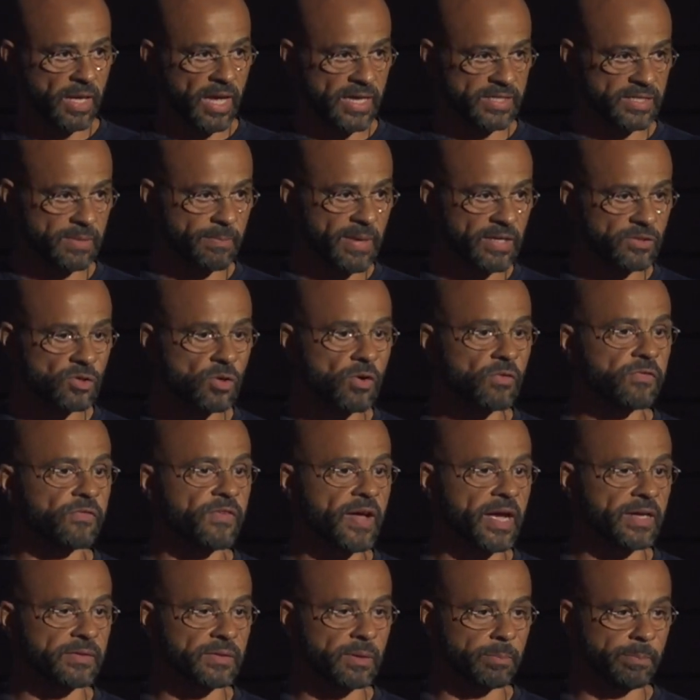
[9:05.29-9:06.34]
As a matter of
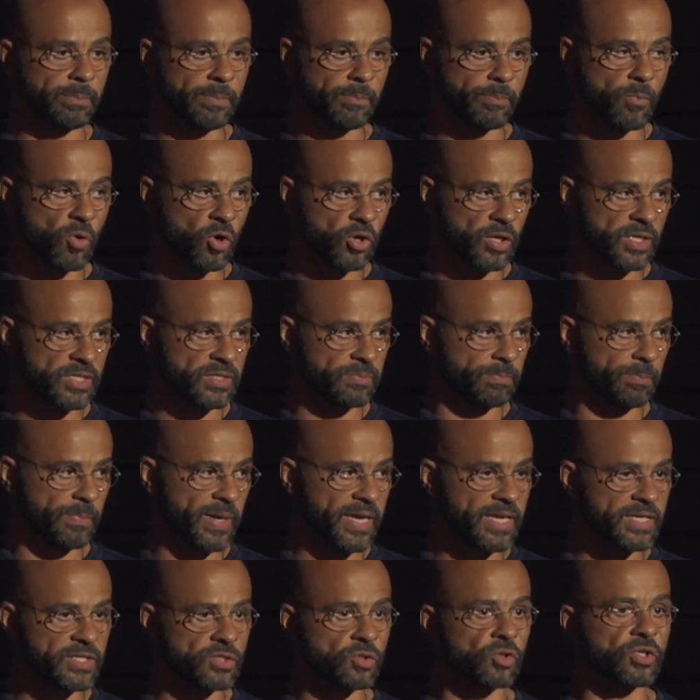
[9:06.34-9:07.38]
fact, the book is
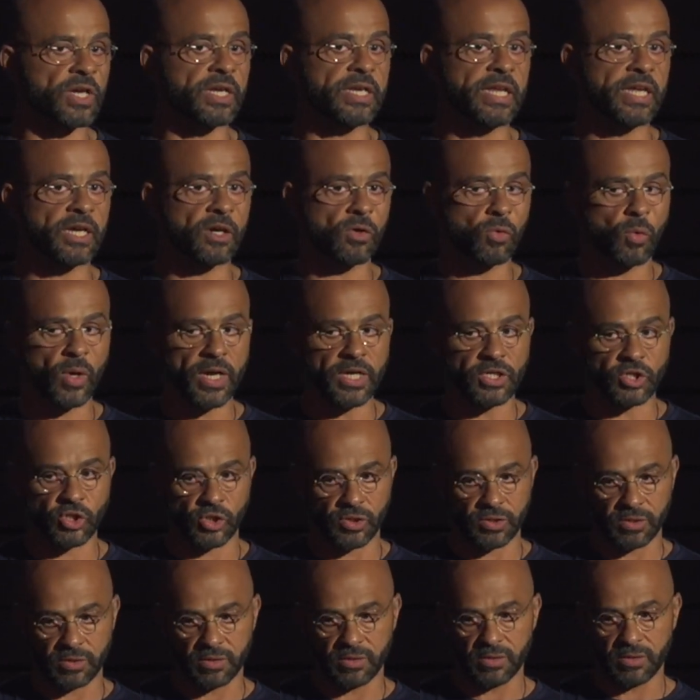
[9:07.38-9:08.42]
based on an
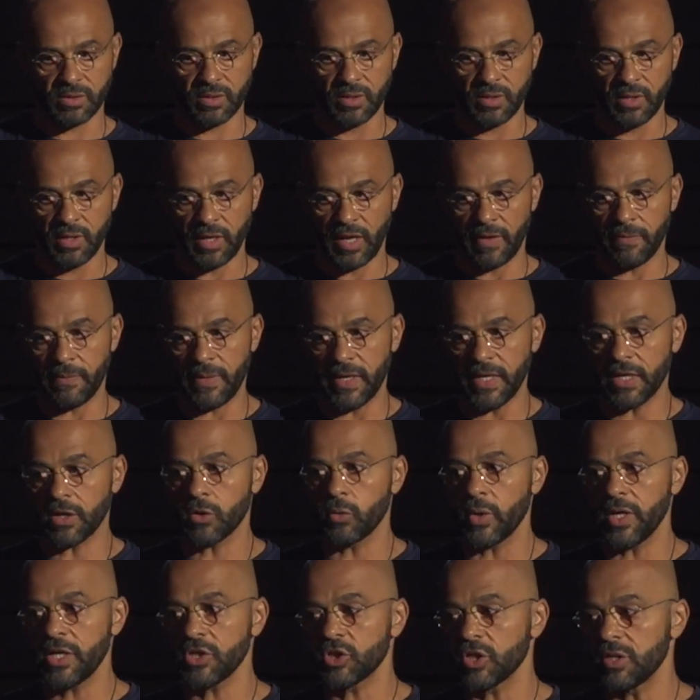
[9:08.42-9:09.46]
equation, and the
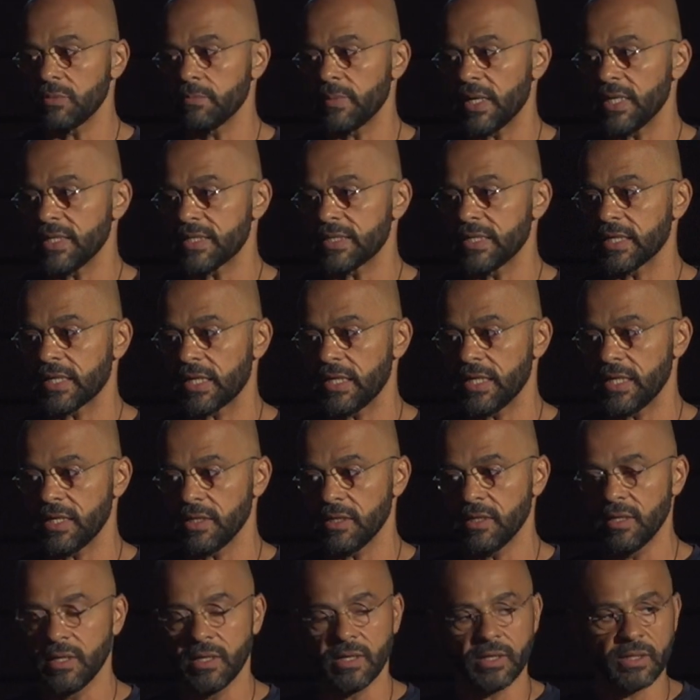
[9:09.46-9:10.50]
equation
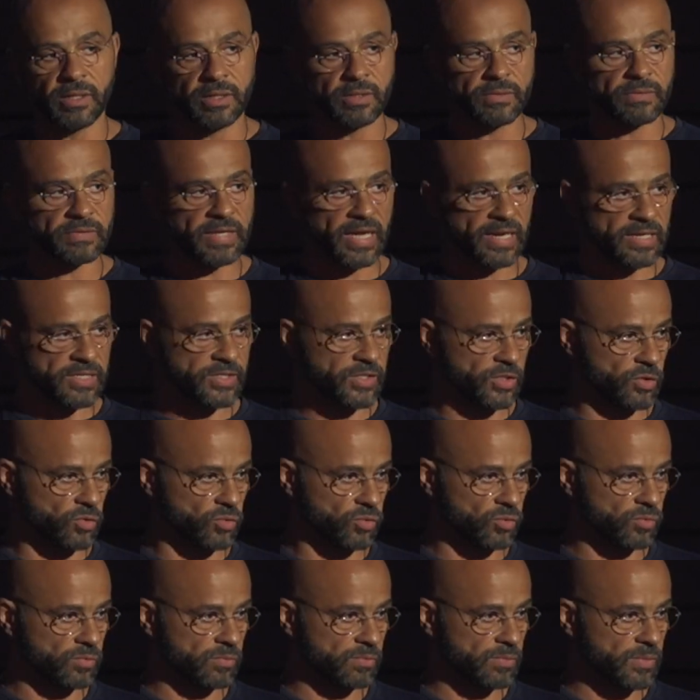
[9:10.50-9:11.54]
basically tells you
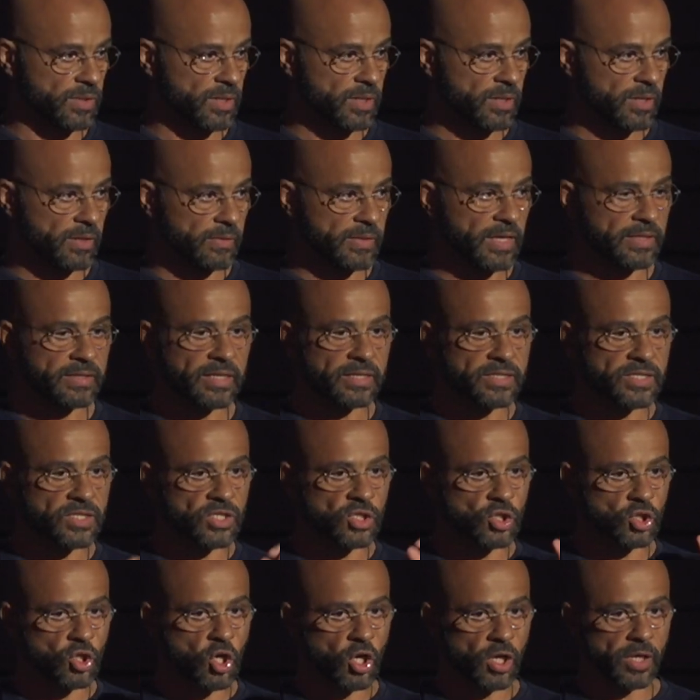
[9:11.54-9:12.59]
that
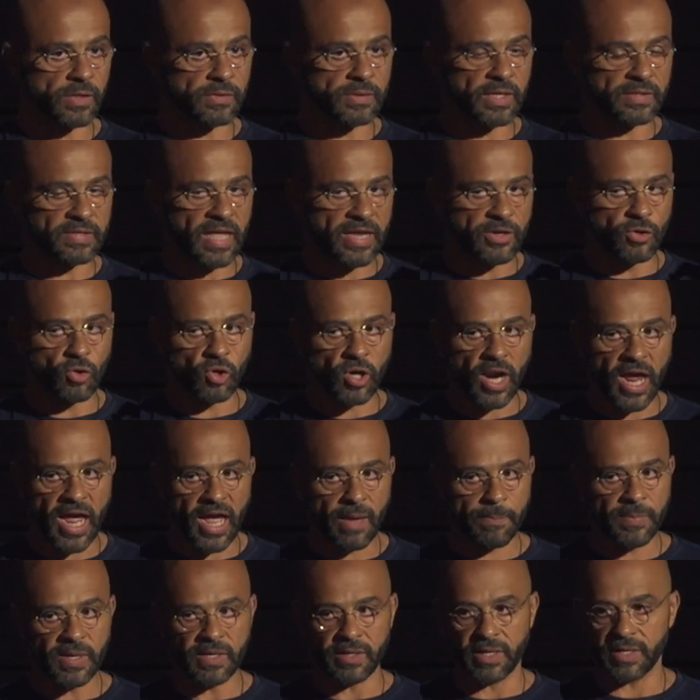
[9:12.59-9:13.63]
that your
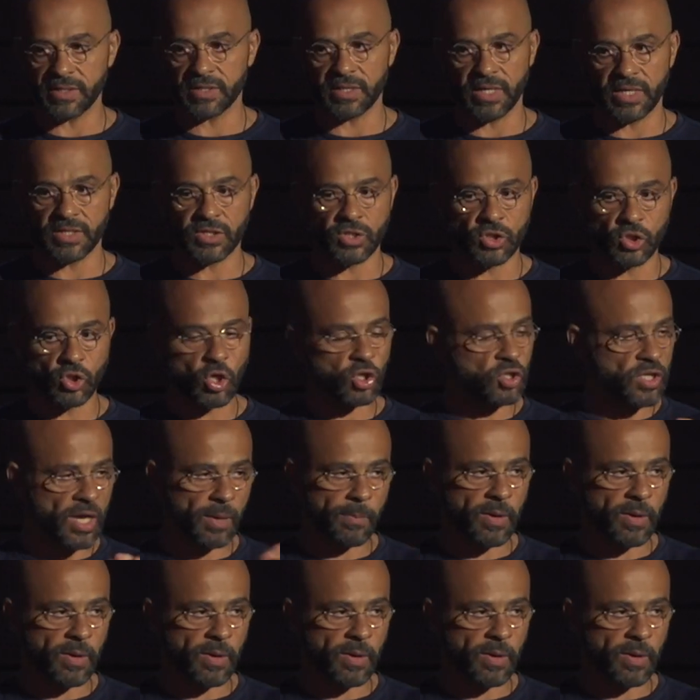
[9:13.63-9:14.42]
happiness is not